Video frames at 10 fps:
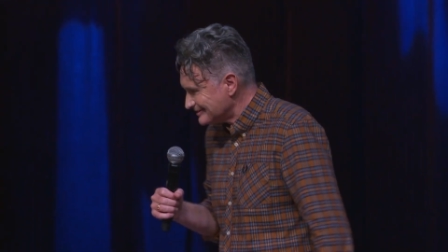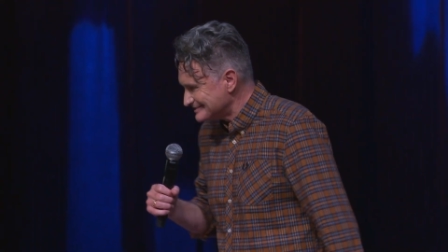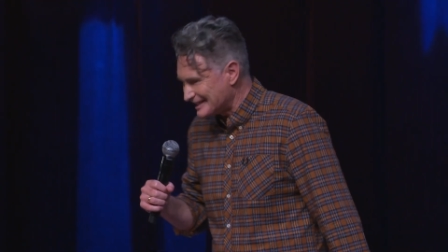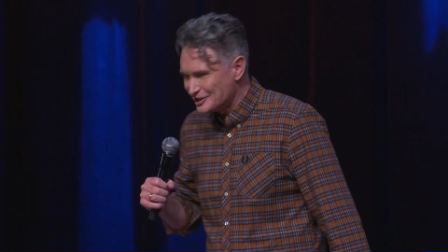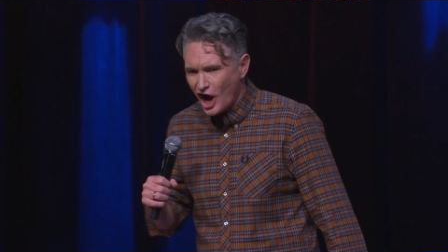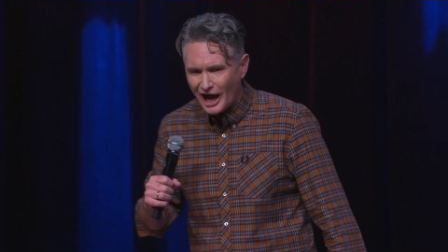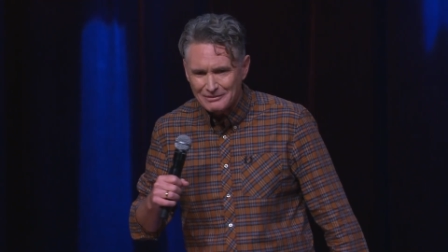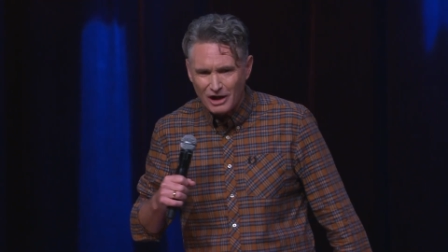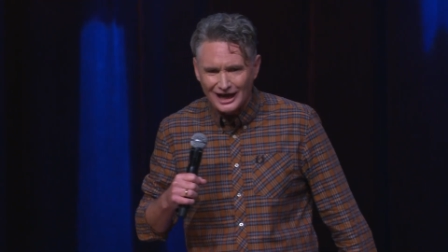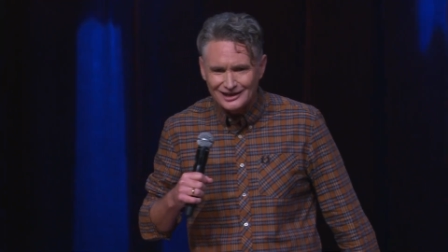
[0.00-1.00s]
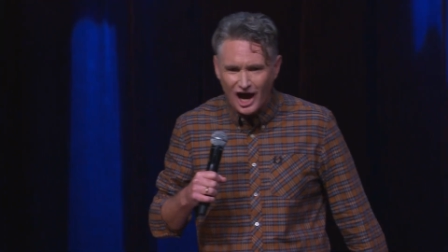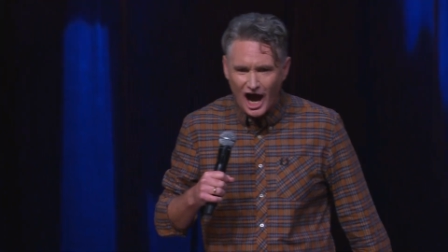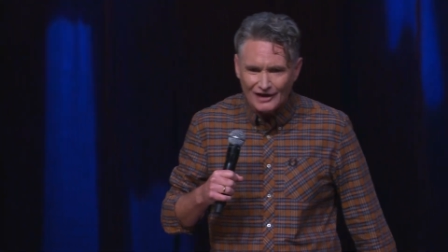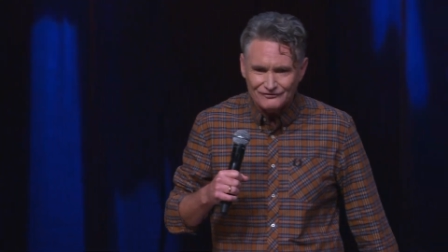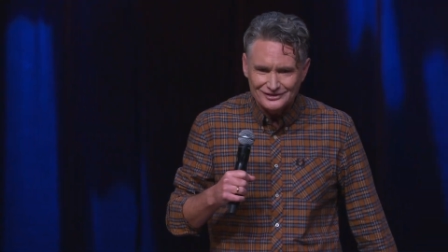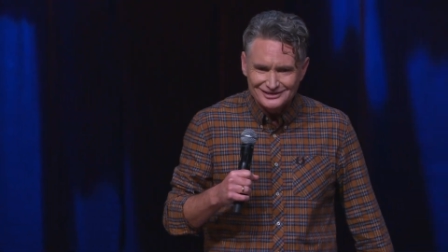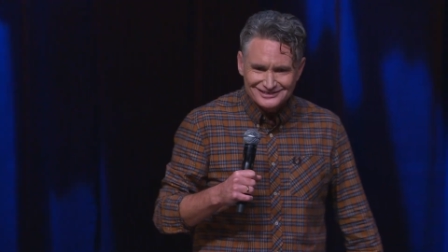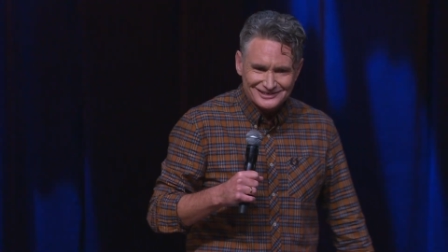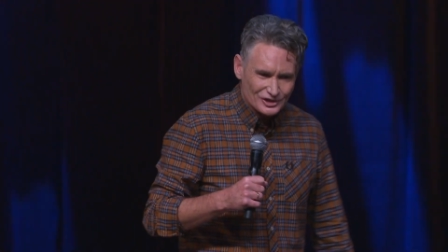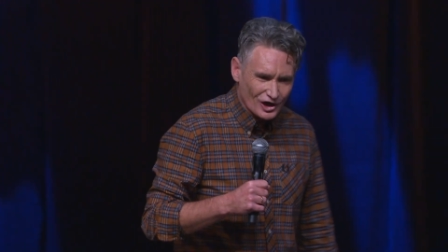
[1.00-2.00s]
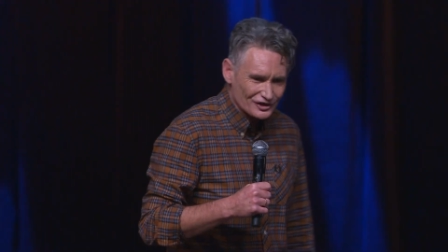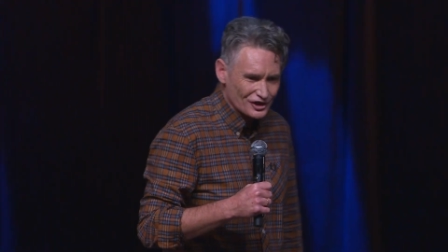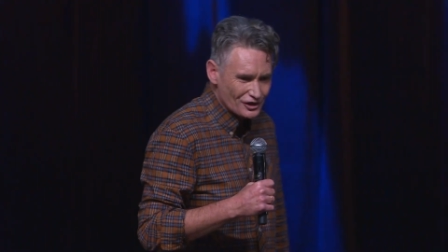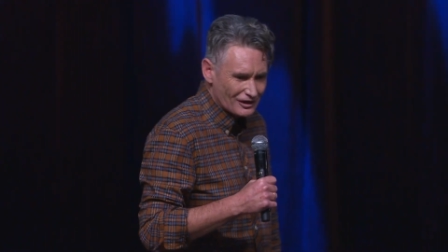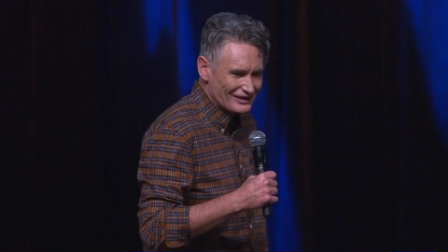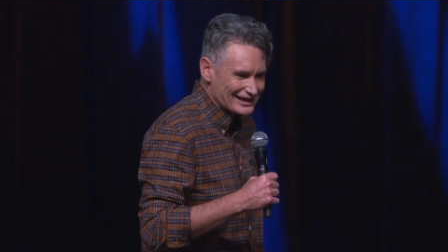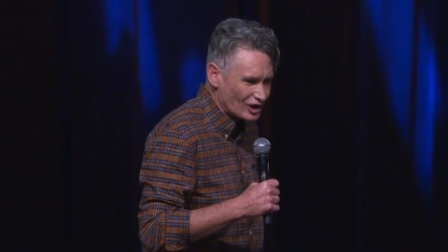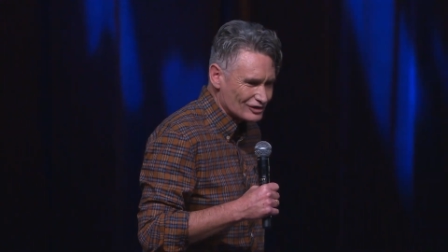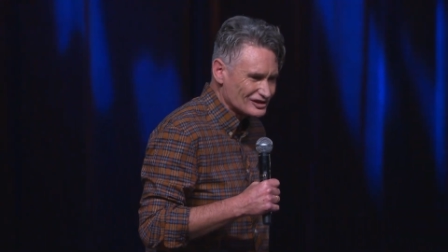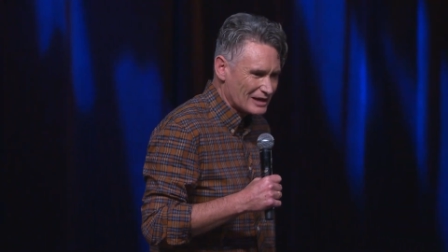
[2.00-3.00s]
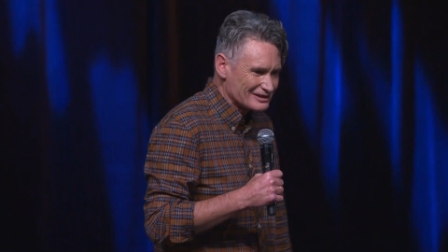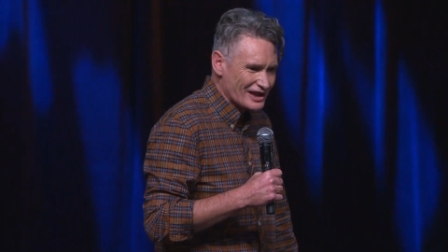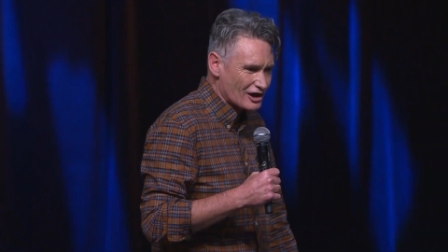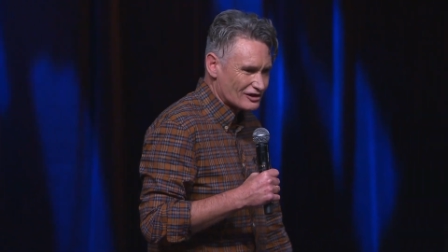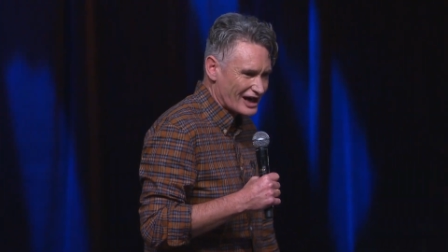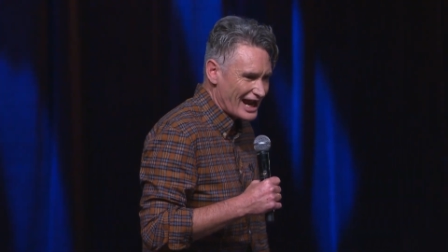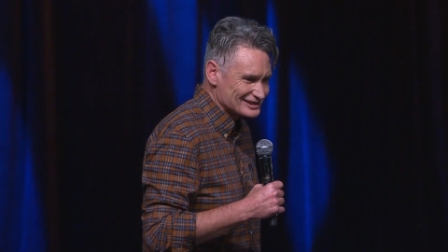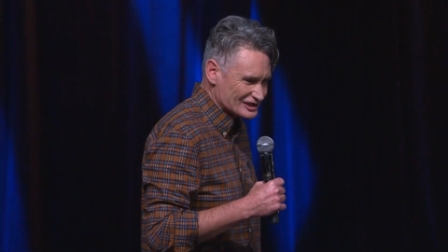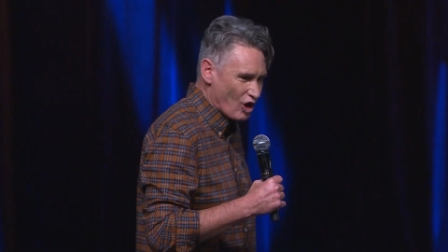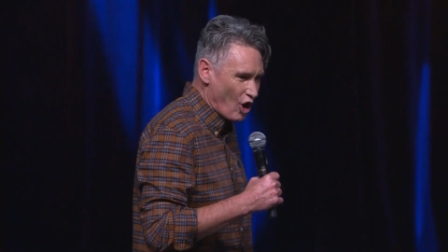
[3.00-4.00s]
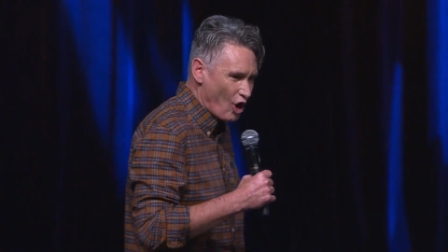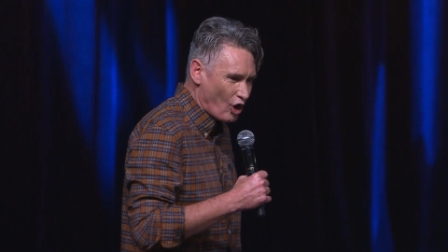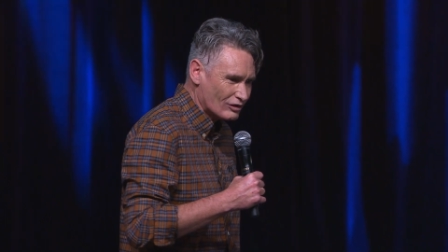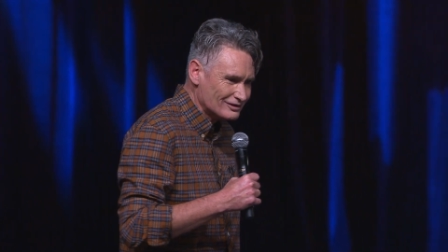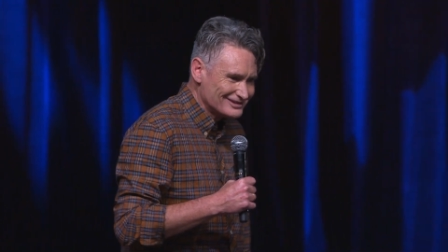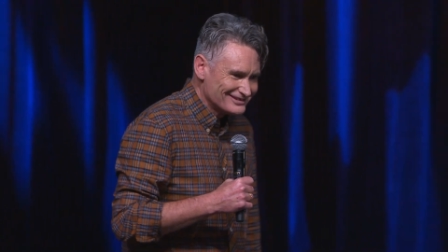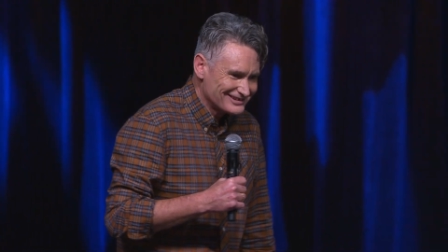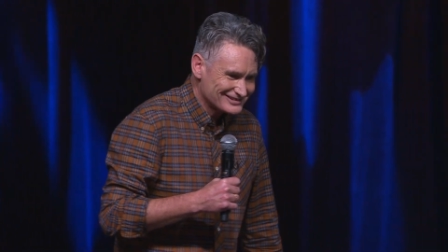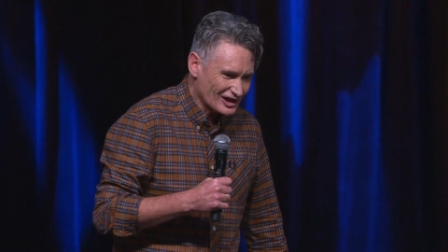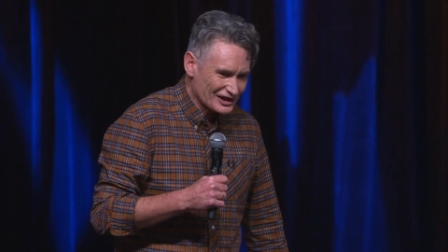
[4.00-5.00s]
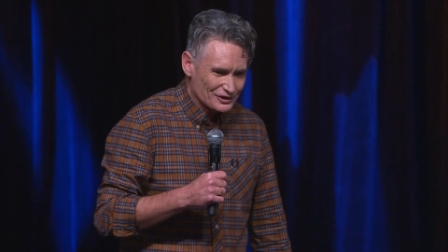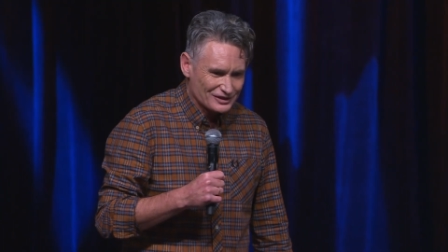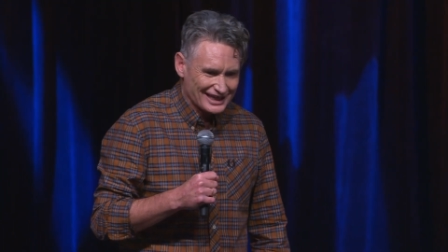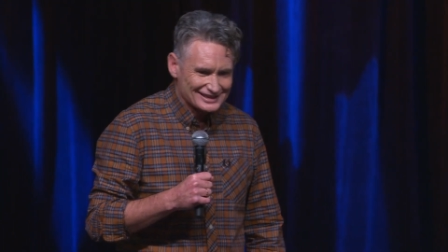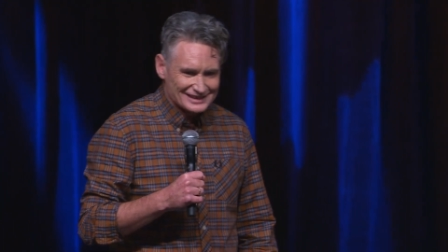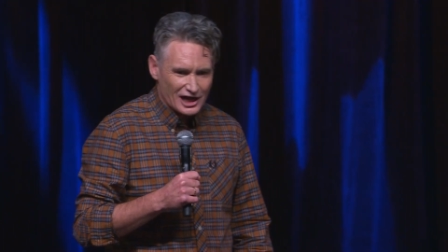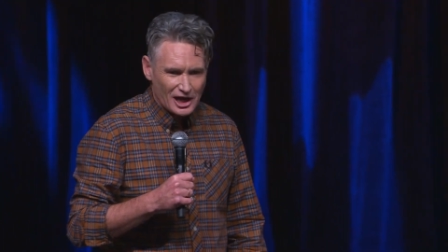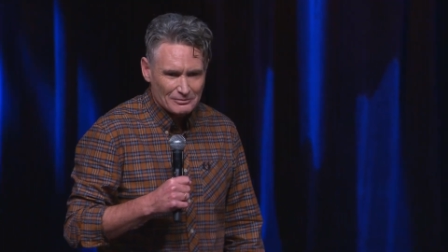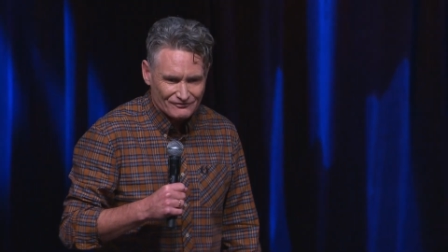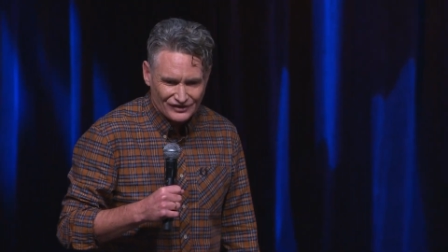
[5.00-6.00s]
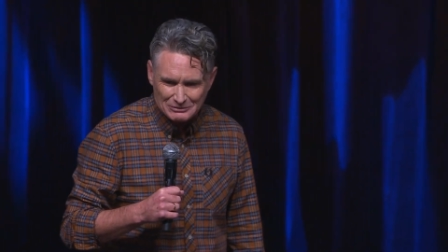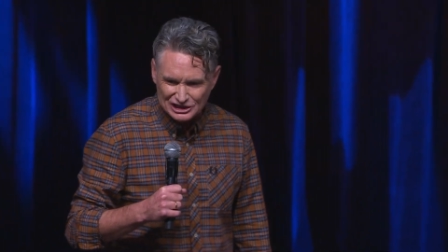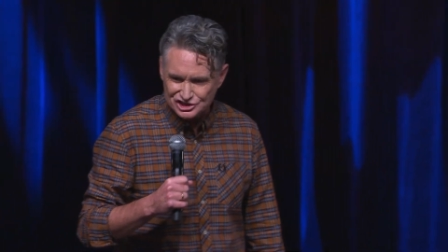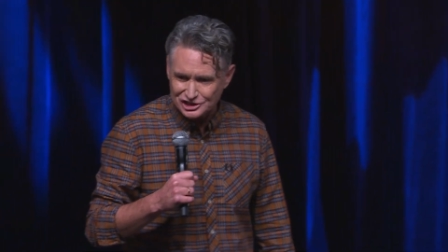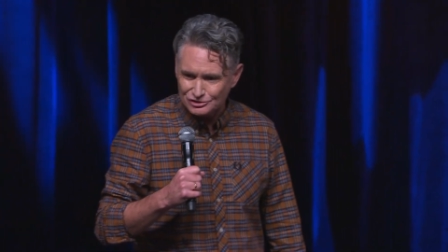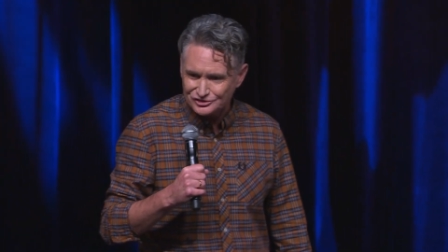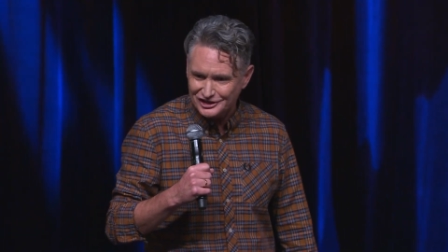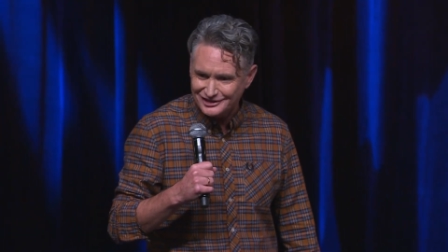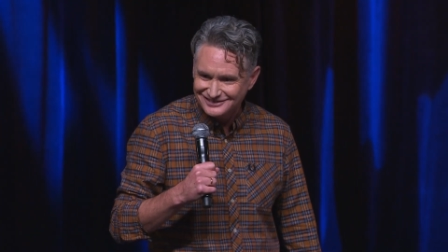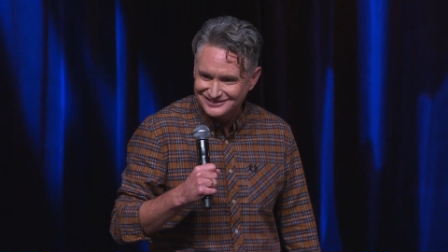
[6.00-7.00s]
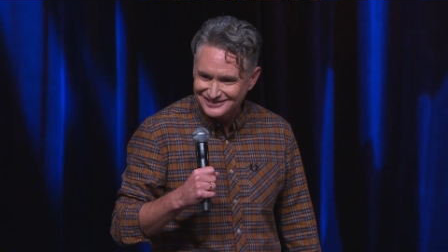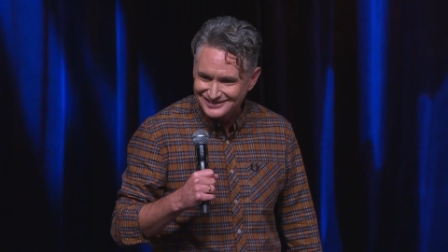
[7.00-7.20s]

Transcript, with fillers: It's the night of my life. And good on you. I've had a long time with no crowds at all, trying to do gigs at home in front of my children.